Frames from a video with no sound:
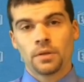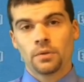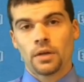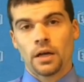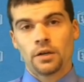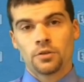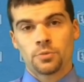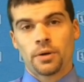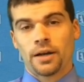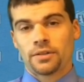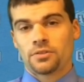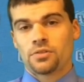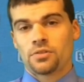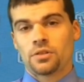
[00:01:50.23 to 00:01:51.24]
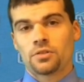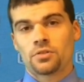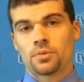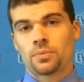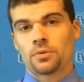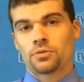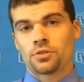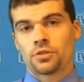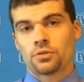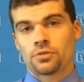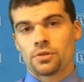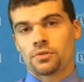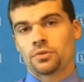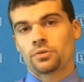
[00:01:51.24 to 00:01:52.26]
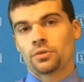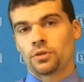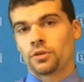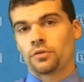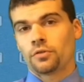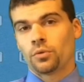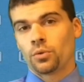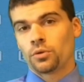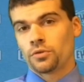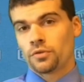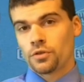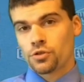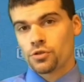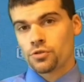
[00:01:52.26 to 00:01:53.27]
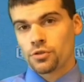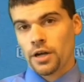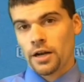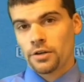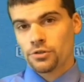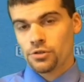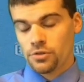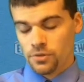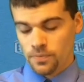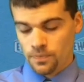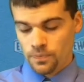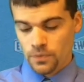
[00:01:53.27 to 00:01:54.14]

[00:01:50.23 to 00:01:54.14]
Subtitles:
that is practicing some of their skills that they're learning for division strategies.